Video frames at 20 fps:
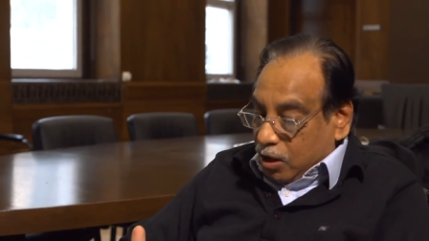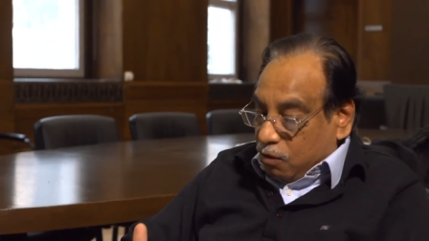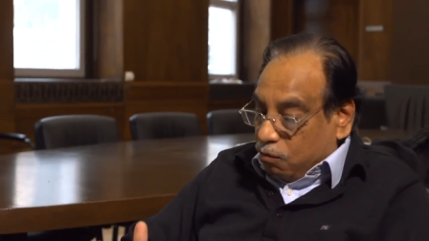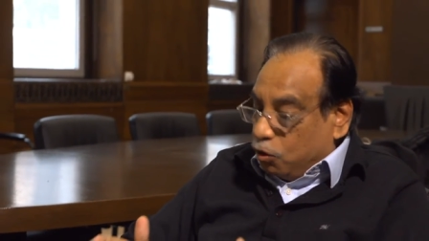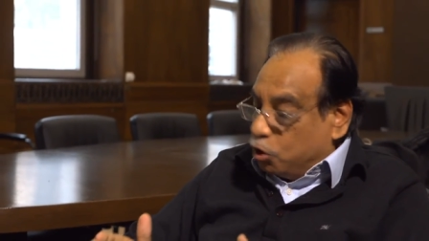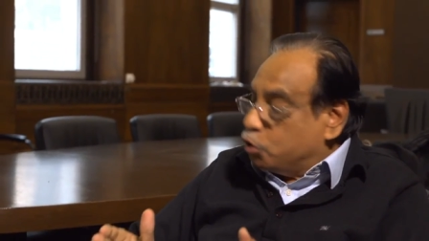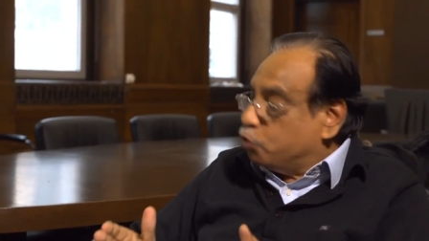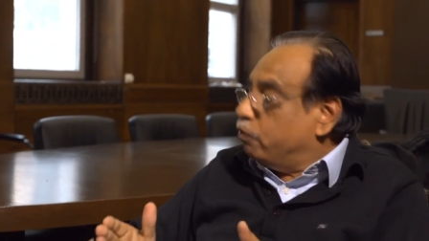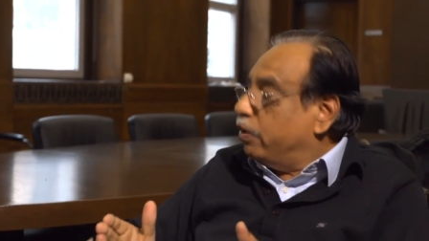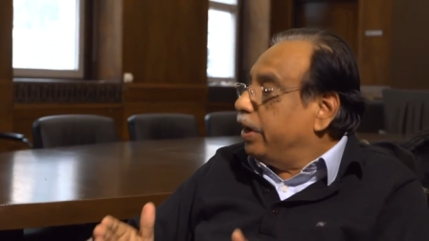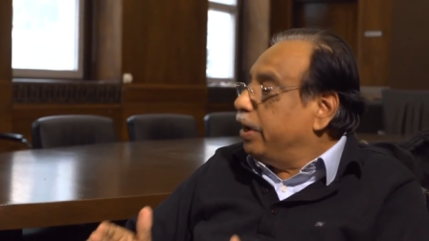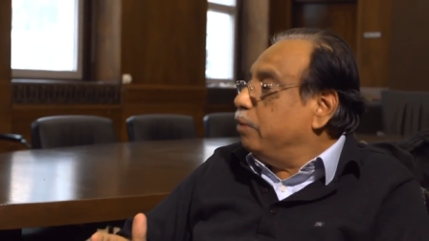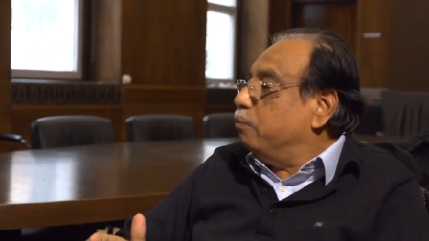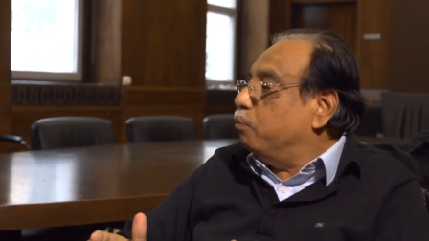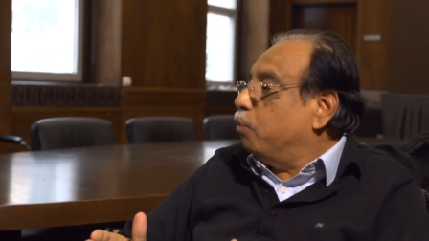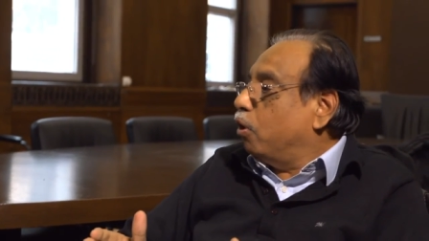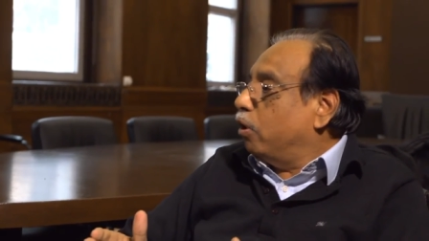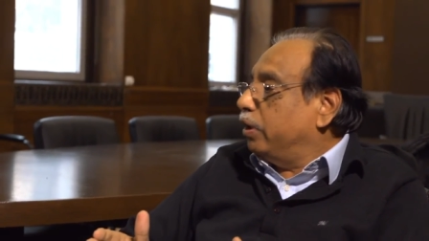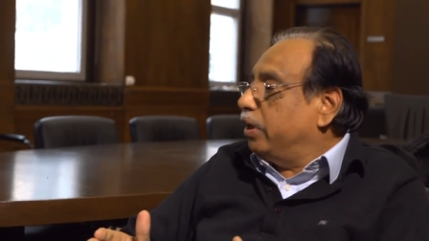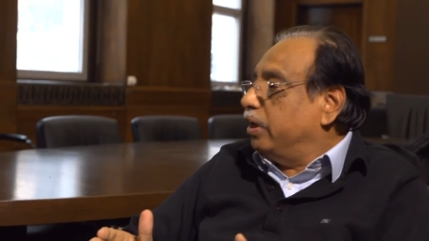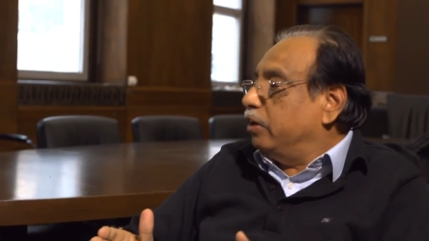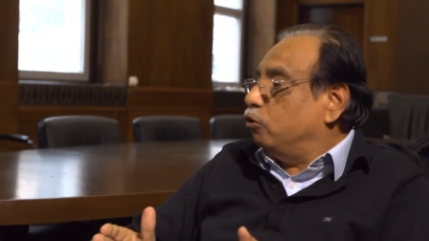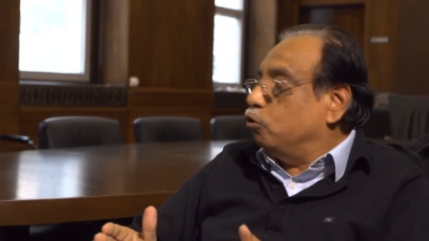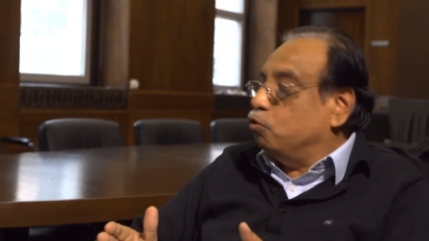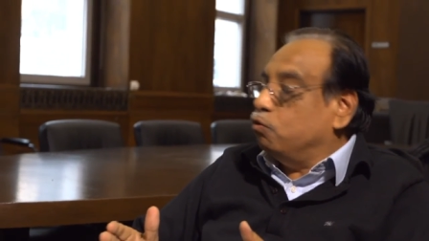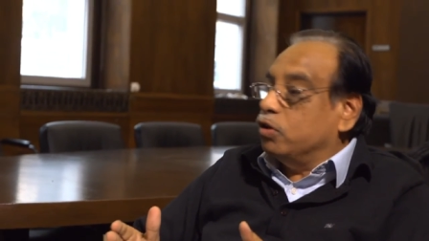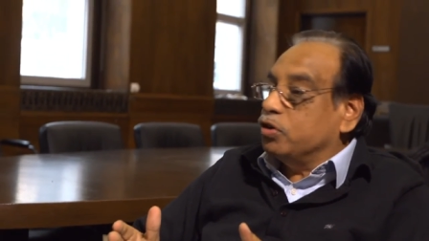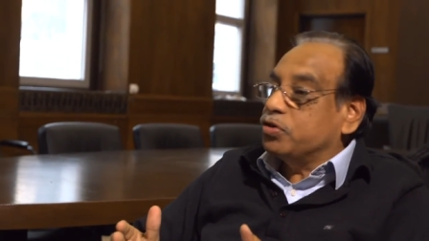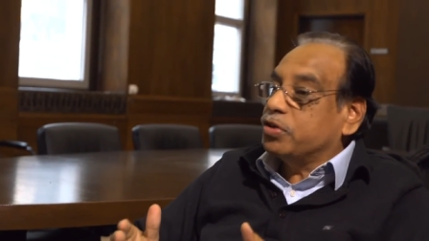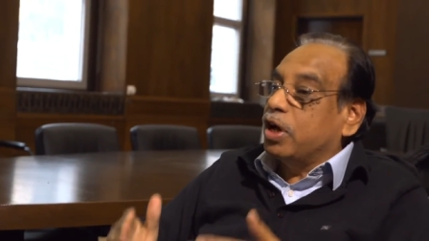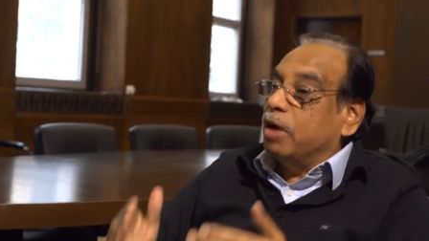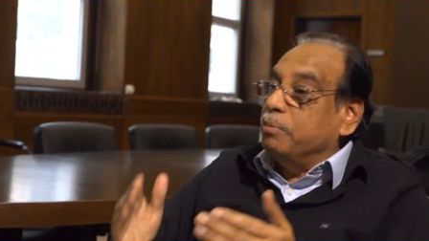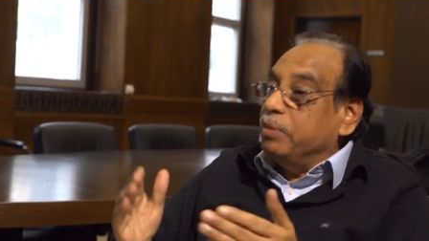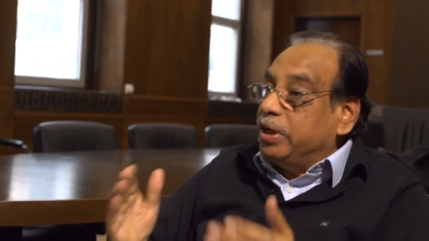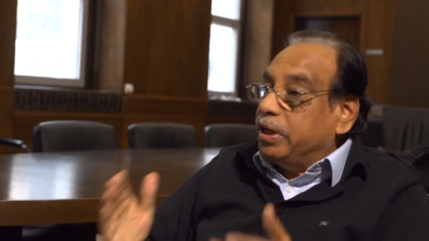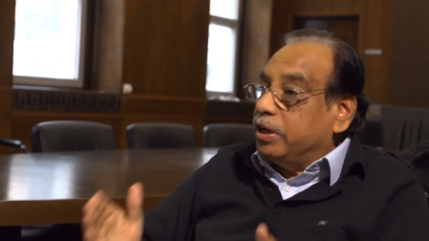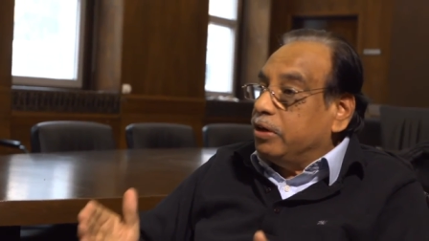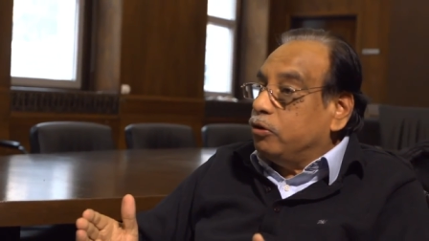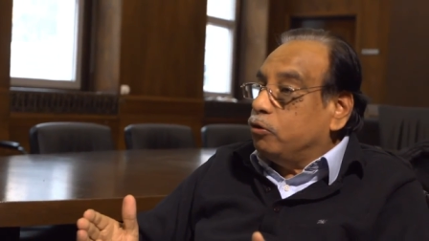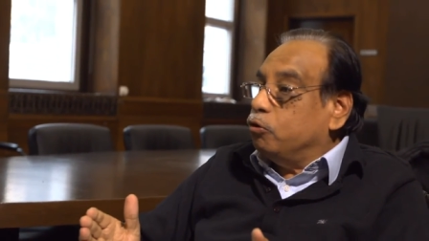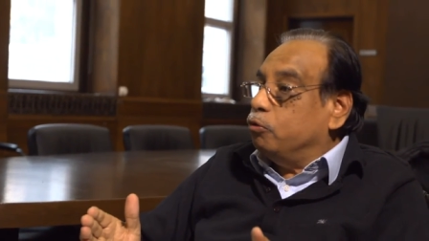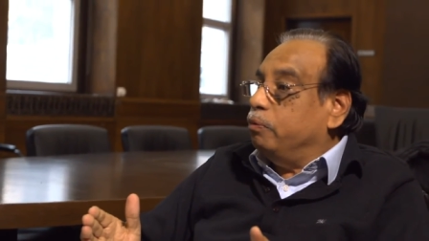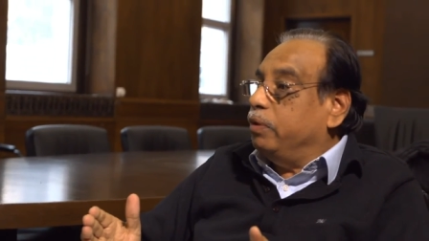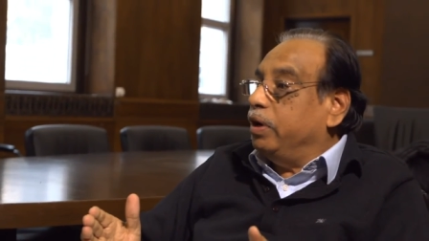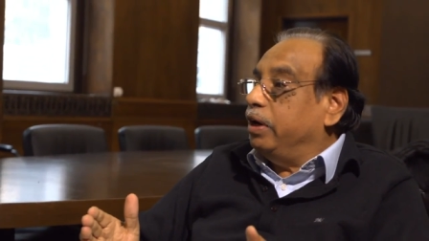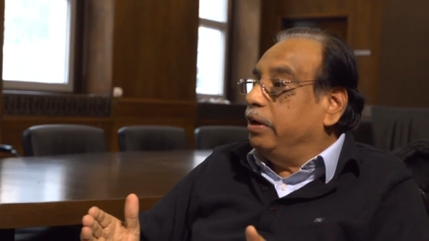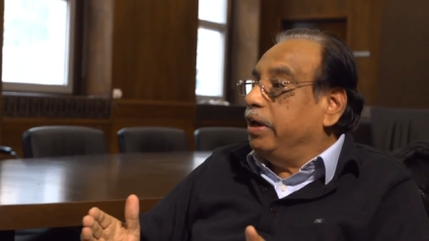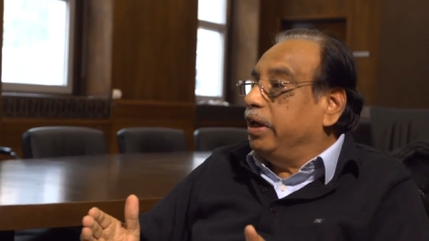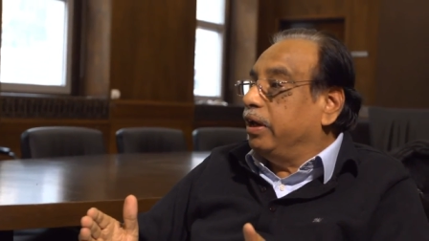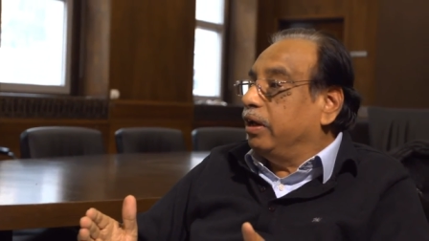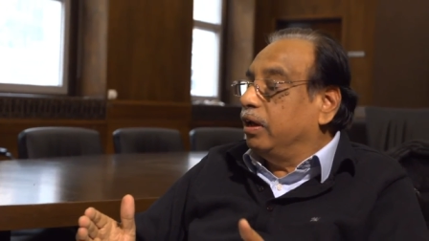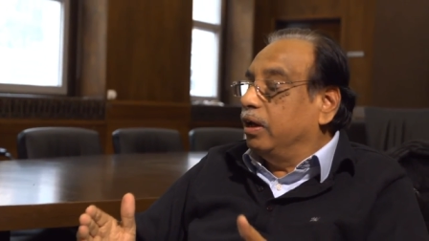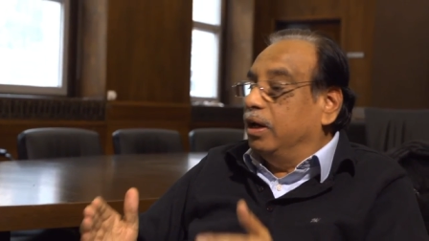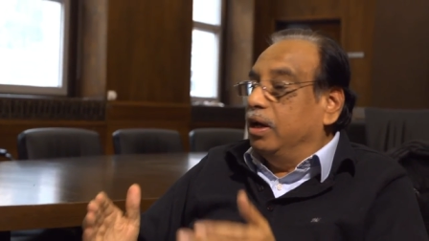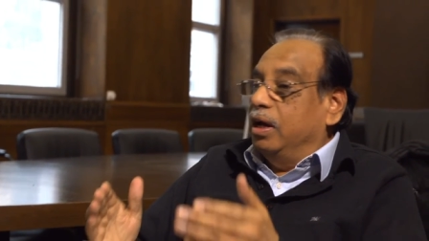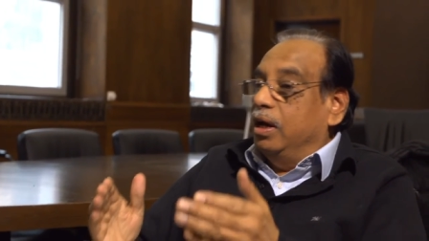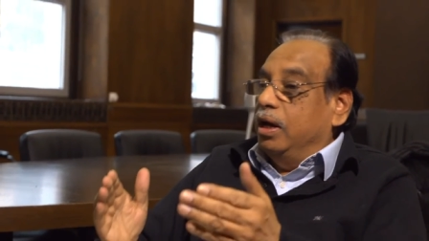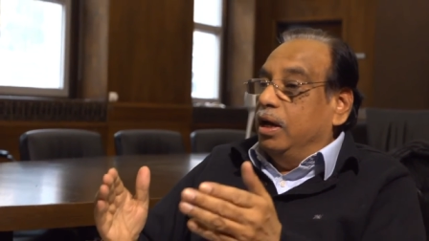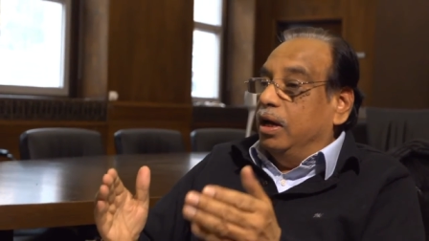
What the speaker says: was very important, who was committed to building